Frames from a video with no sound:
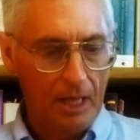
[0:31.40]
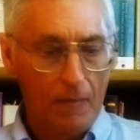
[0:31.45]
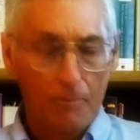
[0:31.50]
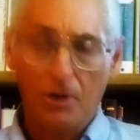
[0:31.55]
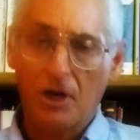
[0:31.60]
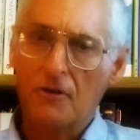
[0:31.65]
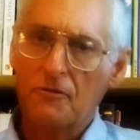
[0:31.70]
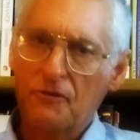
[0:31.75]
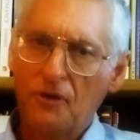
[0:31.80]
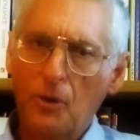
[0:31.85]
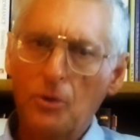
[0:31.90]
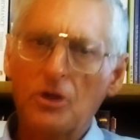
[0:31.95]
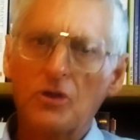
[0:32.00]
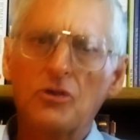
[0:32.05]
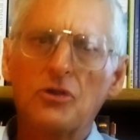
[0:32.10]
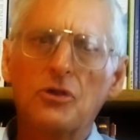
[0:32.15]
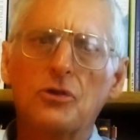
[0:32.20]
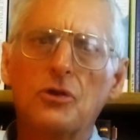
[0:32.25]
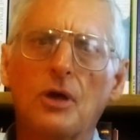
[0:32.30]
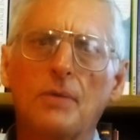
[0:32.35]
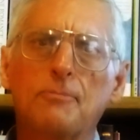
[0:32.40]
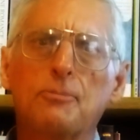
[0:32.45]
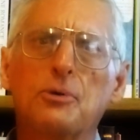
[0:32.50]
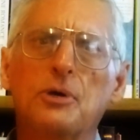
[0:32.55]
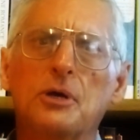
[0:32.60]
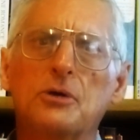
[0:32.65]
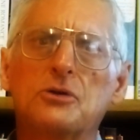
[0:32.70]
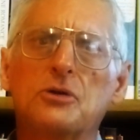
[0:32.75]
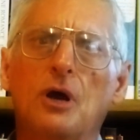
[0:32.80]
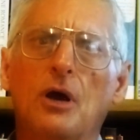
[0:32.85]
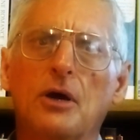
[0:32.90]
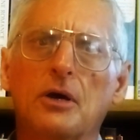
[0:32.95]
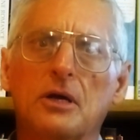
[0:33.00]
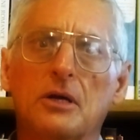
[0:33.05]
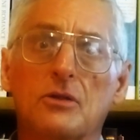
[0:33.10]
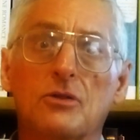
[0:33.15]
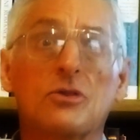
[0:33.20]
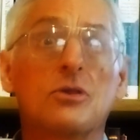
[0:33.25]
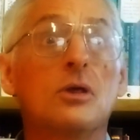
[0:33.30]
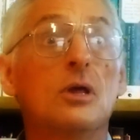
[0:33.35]
But it focuses on prayer
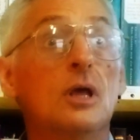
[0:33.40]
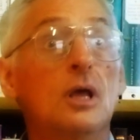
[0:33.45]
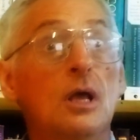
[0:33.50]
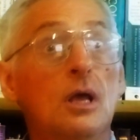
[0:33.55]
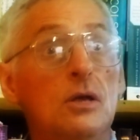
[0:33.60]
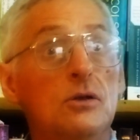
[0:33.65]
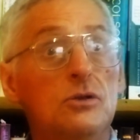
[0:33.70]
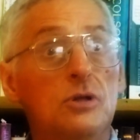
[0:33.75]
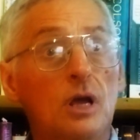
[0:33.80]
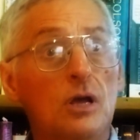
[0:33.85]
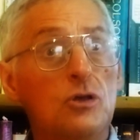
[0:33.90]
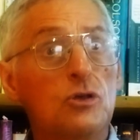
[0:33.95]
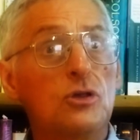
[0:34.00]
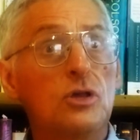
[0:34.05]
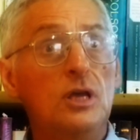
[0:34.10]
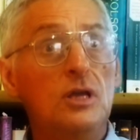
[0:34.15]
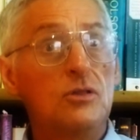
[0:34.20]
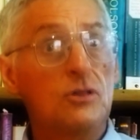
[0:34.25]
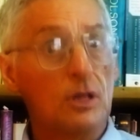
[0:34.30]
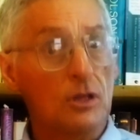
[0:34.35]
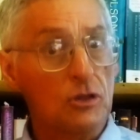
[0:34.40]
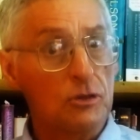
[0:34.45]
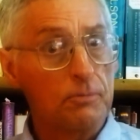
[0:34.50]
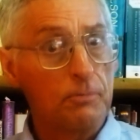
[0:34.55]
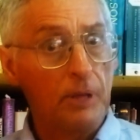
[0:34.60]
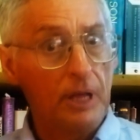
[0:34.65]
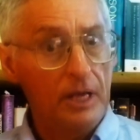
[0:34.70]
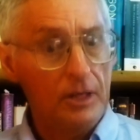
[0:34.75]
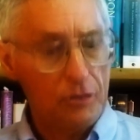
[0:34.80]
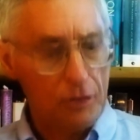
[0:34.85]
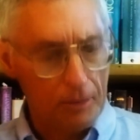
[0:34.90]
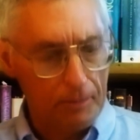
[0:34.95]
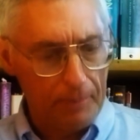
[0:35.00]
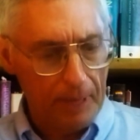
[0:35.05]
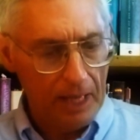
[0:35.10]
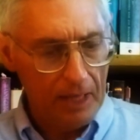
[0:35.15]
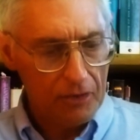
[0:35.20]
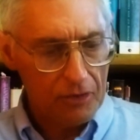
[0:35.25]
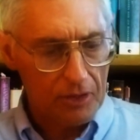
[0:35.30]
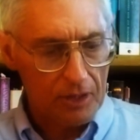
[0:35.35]
targets. Doug Sheets explains the
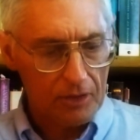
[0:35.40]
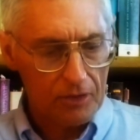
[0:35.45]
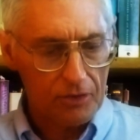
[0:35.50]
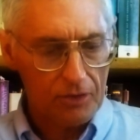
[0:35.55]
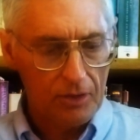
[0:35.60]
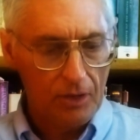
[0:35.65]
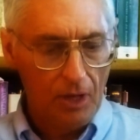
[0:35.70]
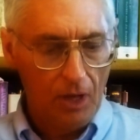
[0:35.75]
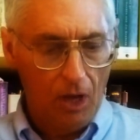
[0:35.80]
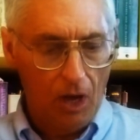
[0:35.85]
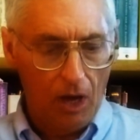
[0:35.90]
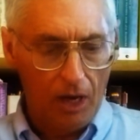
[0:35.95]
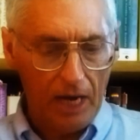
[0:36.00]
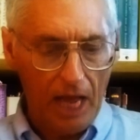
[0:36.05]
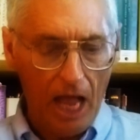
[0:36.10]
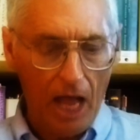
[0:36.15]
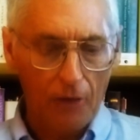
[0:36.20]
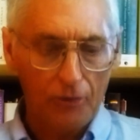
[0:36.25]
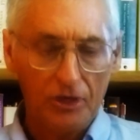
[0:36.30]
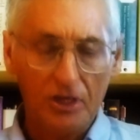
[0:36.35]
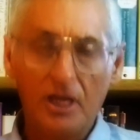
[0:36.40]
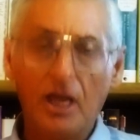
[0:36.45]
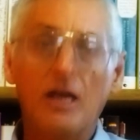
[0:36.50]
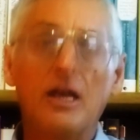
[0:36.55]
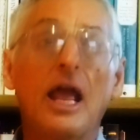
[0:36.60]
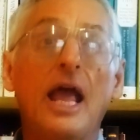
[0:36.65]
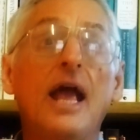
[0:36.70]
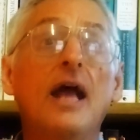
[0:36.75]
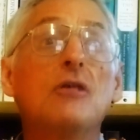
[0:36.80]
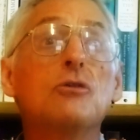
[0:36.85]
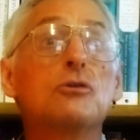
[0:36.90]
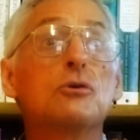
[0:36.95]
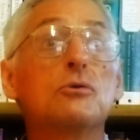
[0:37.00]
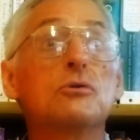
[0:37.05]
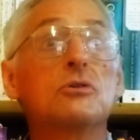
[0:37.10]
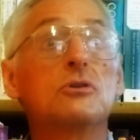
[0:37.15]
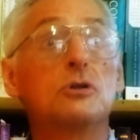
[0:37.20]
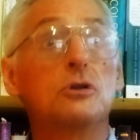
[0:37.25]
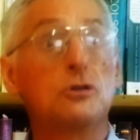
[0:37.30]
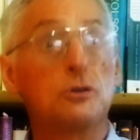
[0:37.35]
basics on how to get
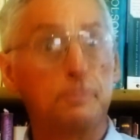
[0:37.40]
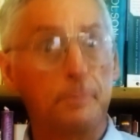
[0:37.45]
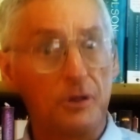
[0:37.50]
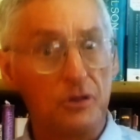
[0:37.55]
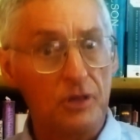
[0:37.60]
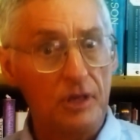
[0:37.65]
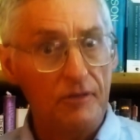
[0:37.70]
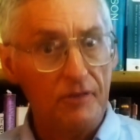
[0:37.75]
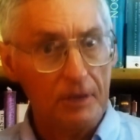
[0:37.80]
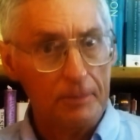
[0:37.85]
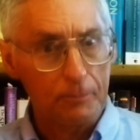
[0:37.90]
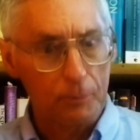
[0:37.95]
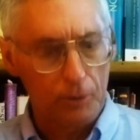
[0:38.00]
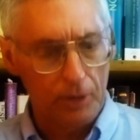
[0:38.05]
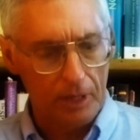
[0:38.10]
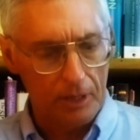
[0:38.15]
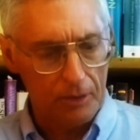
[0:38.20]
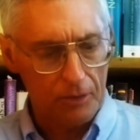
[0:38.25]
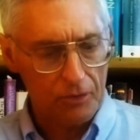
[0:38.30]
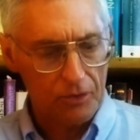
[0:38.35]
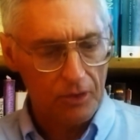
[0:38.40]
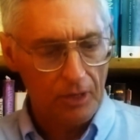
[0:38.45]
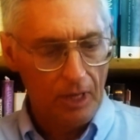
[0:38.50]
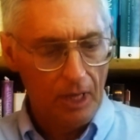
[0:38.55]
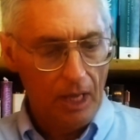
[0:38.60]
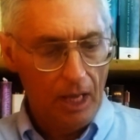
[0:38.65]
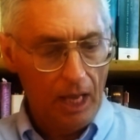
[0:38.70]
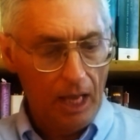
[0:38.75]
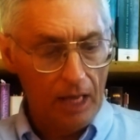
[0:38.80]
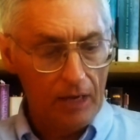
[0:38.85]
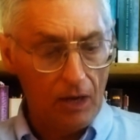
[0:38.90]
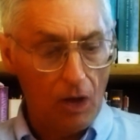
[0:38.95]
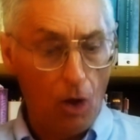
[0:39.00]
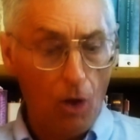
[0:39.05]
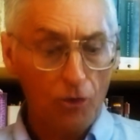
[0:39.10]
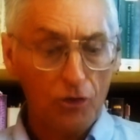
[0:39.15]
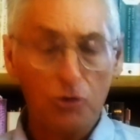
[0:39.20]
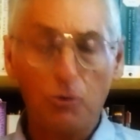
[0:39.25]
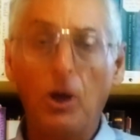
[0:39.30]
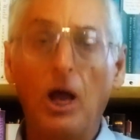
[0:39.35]
answers to specific prayers, and
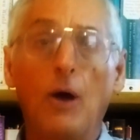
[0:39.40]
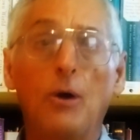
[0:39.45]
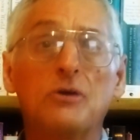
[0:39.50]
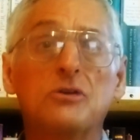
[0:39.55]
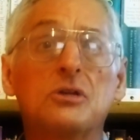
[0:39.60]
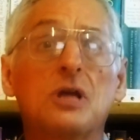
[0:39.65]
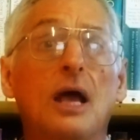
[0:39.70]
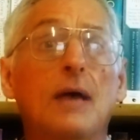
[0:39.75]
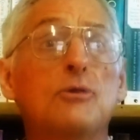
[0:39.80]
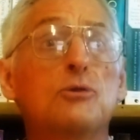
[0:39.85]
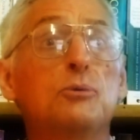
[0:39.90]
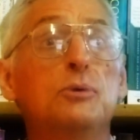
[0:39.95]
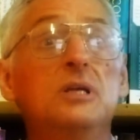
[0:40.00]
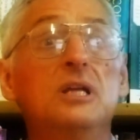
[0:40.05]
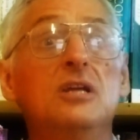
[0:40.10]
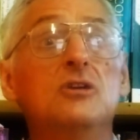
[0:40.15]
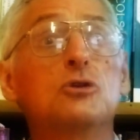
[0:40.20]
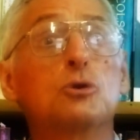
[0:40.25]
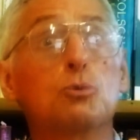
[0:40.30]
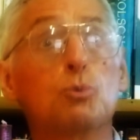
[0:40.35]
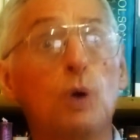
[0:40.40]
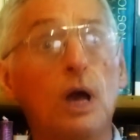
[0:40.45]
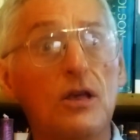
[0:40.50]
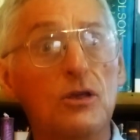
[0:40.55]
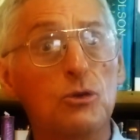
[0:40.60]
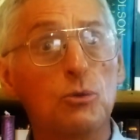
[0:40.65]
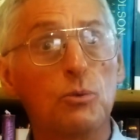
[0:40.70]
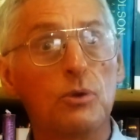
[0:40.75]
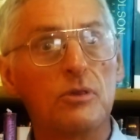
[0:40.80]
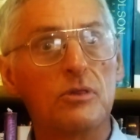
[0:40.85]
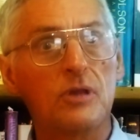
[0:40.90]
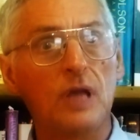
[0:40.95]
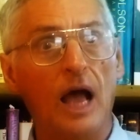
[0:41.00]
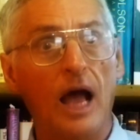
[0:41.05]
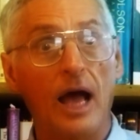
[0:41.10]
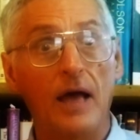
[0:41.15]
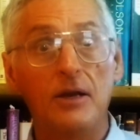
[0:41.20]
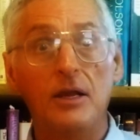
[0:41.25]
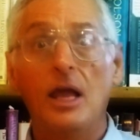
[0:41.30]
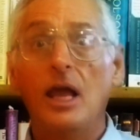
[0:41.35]
also how at times we need to wrestle with
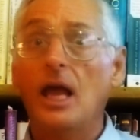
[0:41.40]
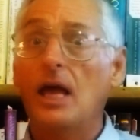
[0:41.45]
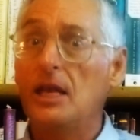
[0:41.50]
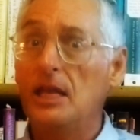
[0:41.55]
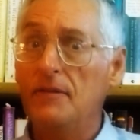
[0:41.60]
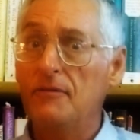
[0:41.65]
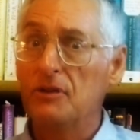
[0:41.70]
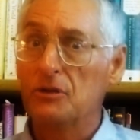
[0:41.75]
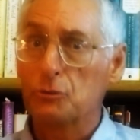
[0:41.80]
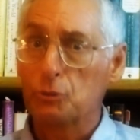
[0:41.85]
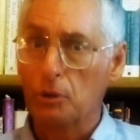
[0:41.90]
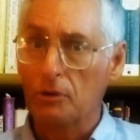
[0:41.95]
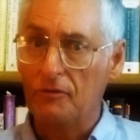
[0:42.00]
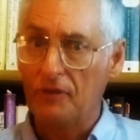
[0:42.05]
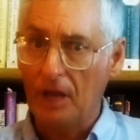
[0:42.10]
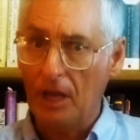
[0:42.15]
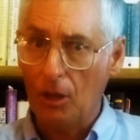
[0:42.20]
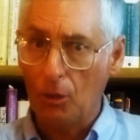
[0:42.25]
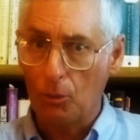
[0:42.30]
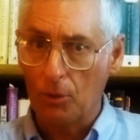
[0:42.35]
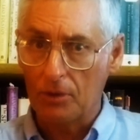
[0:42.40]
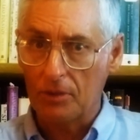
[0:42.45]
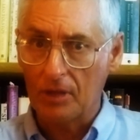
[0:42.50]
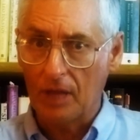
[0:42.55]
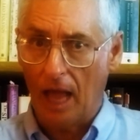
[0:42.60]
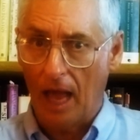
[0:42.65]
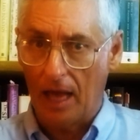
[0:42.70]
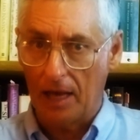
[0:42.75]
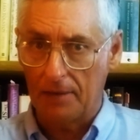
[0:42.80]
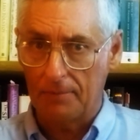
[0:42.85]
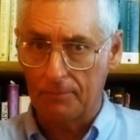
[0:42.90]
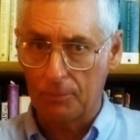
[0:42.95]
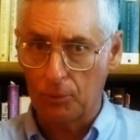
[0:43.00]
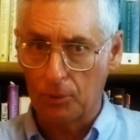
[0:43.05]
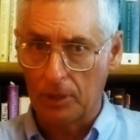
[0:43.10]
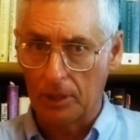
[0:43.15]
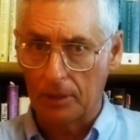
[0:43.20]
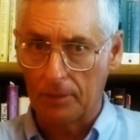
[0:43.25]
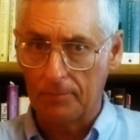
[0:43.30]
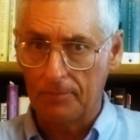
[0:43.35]
God and even travail with God in
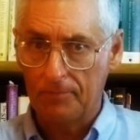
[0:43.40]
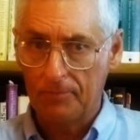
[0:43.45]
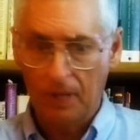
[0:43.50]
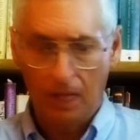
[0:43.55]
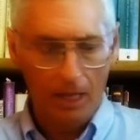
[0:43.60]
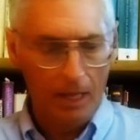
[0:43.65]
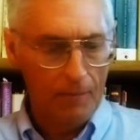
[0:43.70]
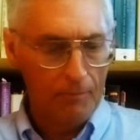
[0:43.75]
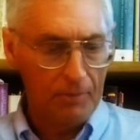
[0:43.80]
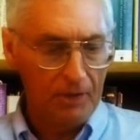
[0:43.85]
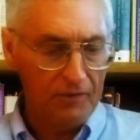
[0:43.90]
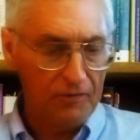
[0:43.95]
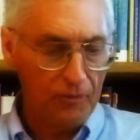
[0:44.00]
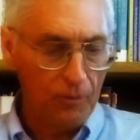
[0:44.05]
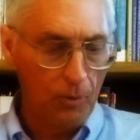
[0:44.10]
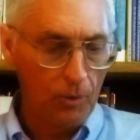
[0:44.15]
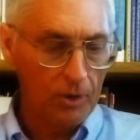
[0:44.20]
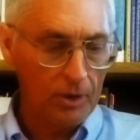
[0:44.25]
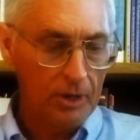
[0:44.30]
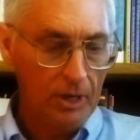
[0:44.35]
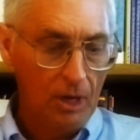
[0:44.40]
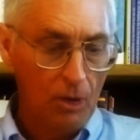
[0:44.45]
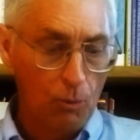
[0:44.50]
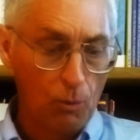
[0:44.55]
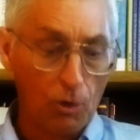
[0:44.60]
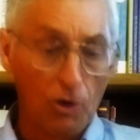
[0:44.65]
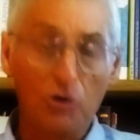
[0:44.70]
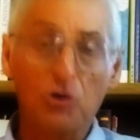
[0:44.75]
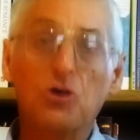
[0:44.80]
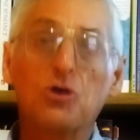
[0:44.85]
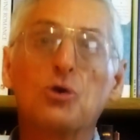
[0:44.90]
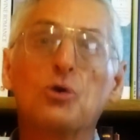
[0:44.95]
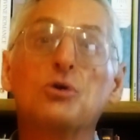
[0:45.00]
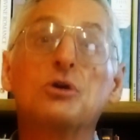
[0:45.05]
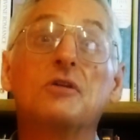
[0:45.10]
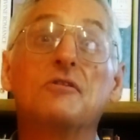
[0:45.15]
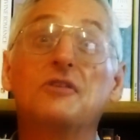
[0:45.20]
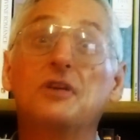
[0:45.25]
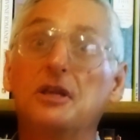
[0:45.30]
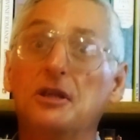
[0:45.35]
prayer before we're
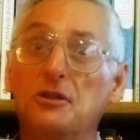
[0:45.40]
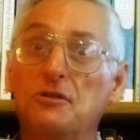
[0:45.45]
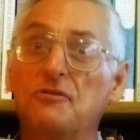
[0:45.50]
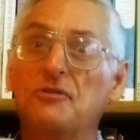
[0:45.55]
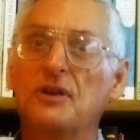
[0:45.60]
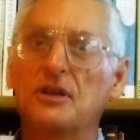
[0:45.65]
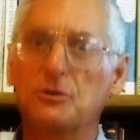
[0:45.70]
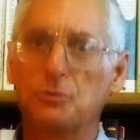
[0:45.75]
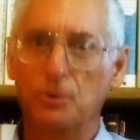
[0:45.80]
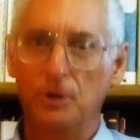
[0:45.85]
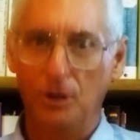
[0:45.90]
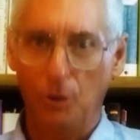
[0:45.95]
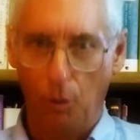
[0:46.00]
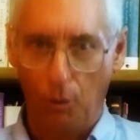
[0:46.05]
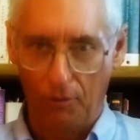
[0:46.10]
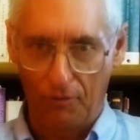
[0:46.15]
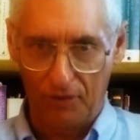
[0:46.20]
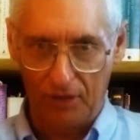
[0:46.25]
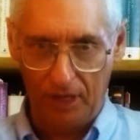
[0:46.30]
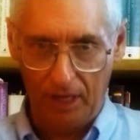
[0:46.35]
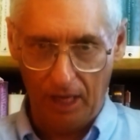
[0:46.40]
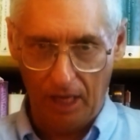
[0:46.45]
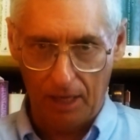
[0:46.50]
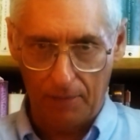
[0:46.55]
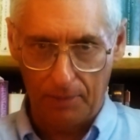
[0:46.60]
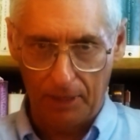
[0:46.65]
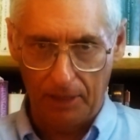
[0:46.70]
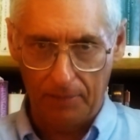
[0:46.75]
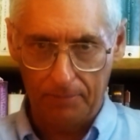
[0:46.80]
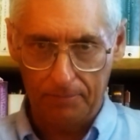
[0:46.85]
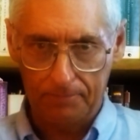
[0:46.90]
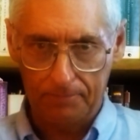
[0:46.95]
assured of His victory over the enemy.